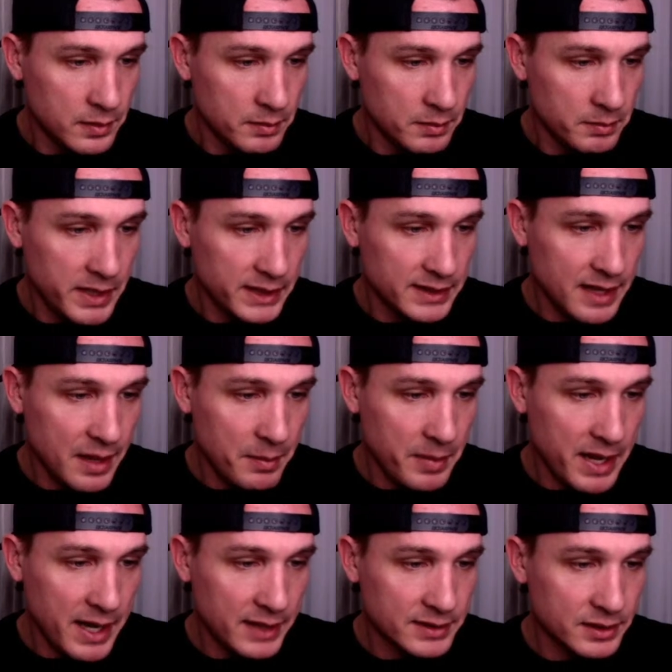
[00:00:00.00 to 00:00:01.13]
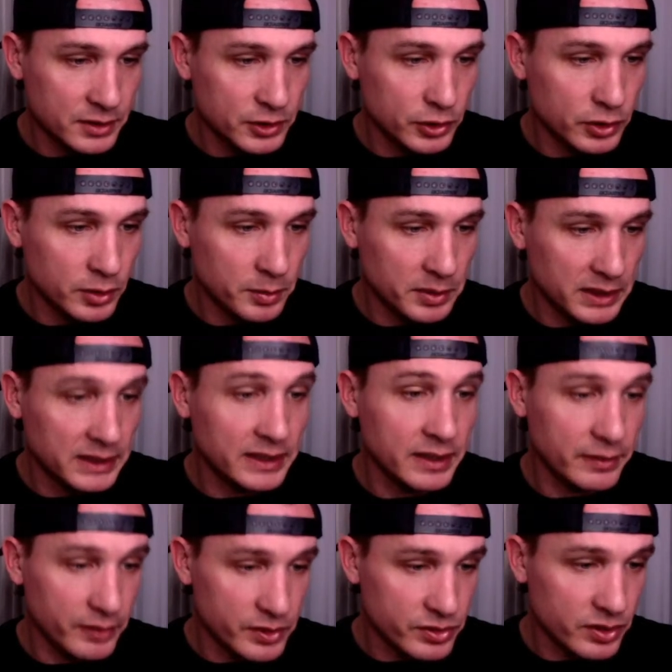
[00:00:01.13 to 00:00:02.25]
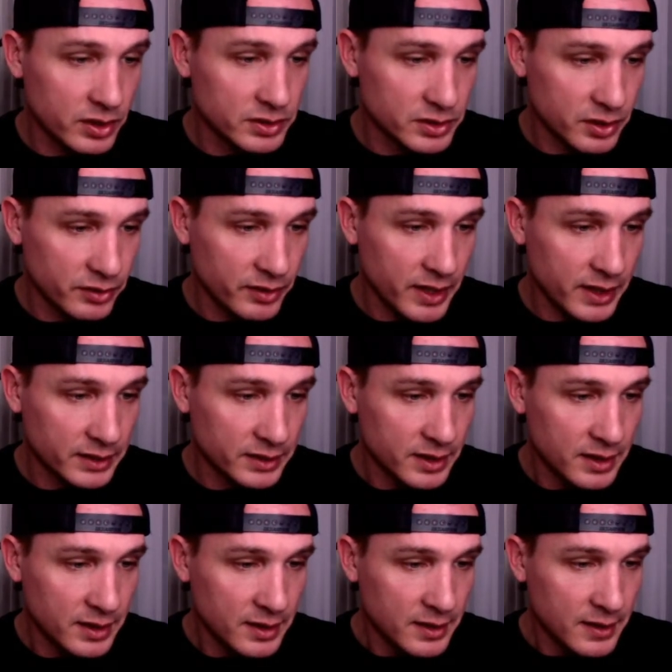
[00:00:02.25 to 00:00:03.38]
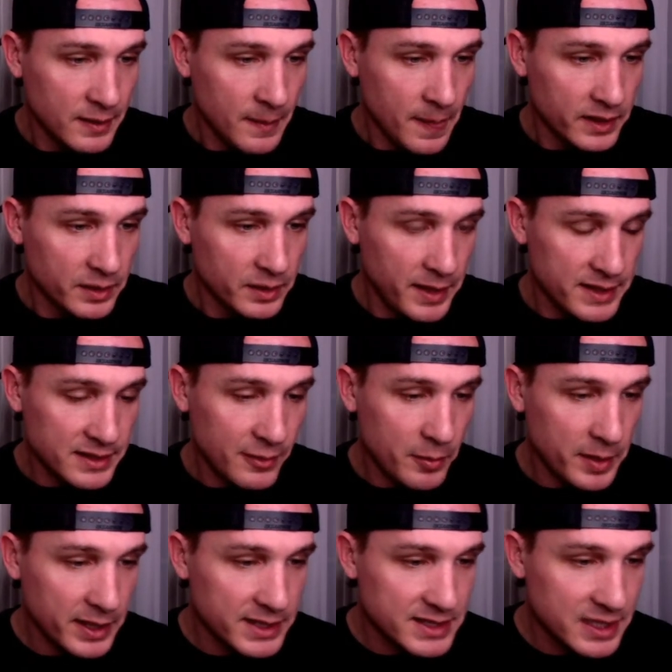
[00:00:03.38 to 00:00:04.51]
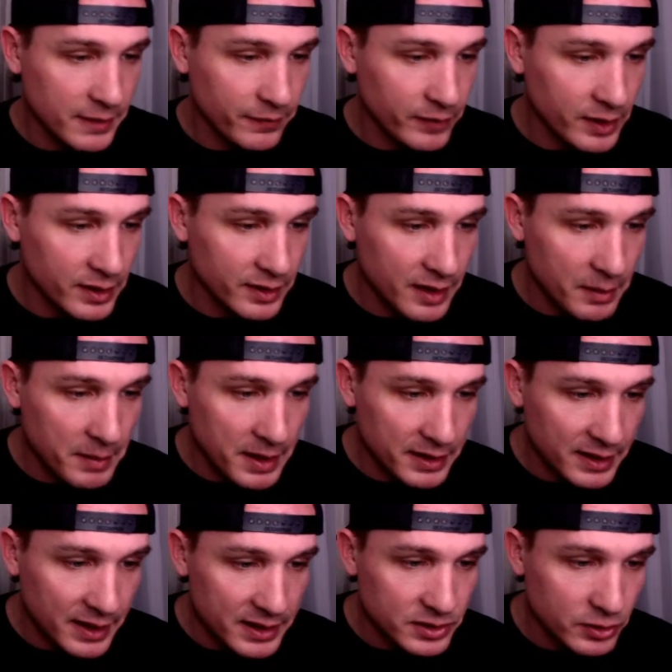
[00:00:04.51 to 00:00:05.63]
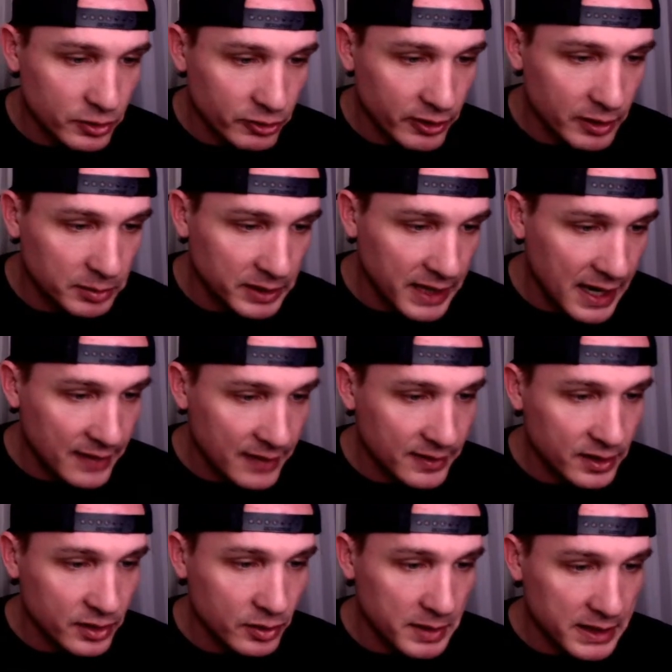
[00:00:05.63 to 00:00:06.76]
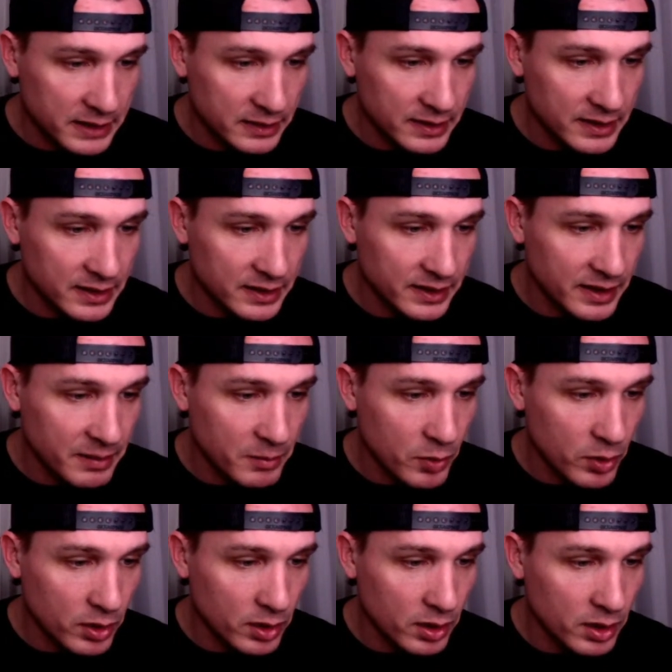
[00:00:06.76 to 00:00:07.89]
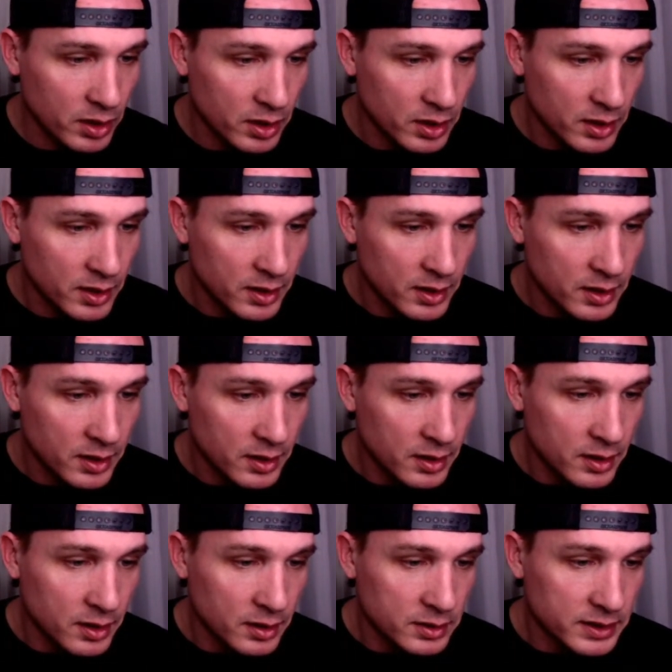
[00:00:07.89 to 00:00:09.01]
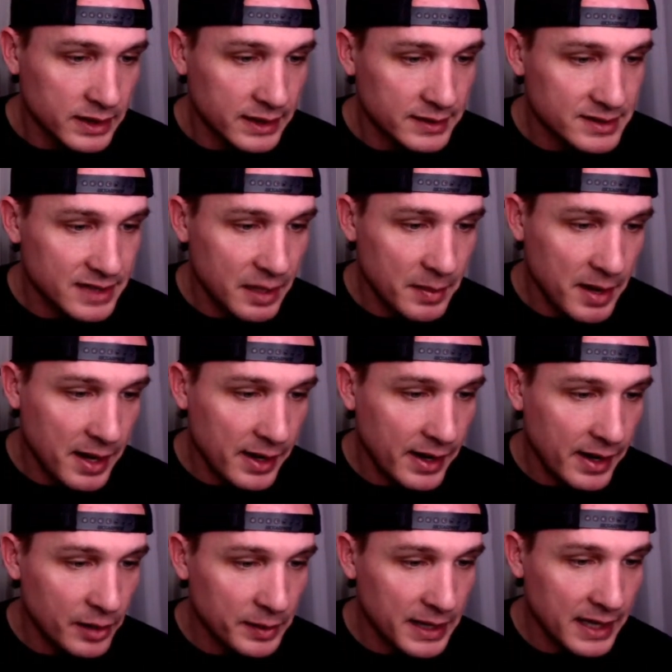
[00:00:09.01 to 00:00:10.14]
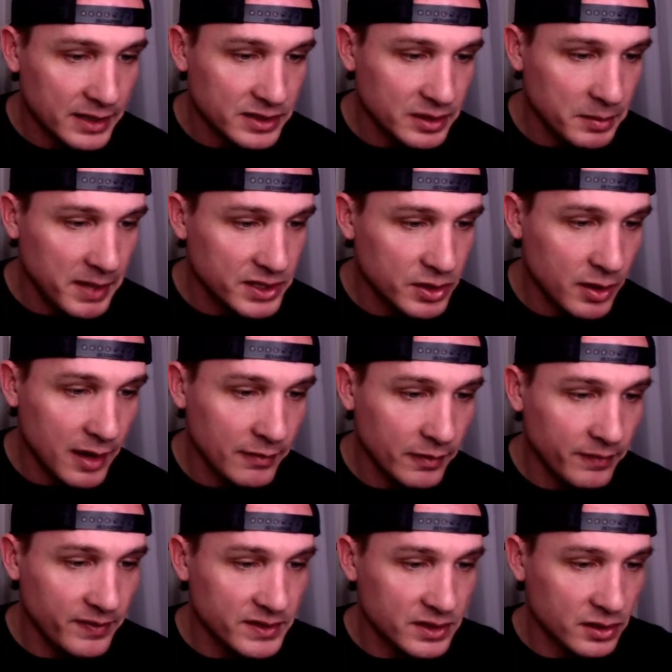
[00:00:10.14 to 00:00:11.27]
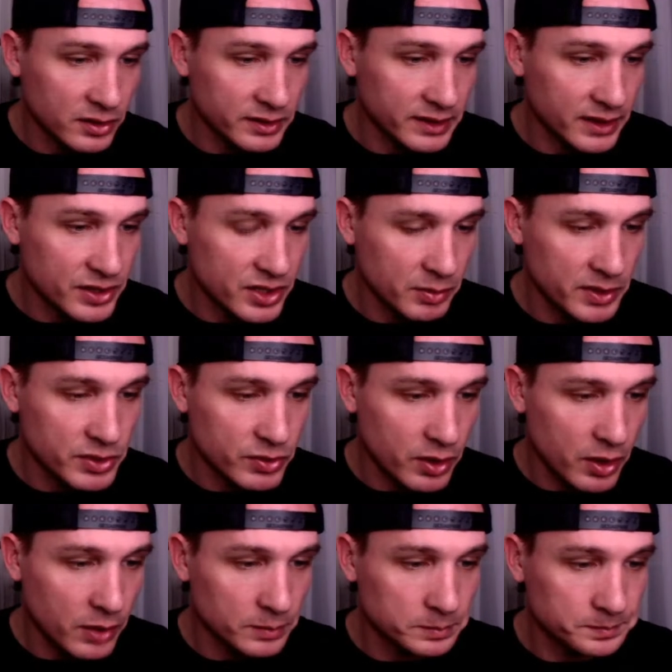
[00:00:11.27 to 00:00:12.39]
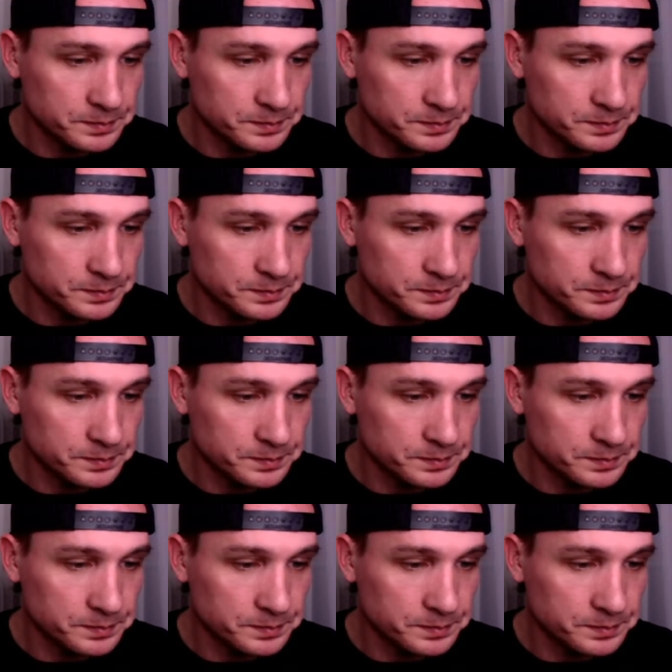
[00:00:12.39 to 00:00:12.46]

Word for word: Make that bag said two completely different drugs. Correct. It depends. Everybody's different. That meth high is so incredibly high that you immediately need to get more to get the same high. Heroin actually makes you have a physical addiction and withdrawal.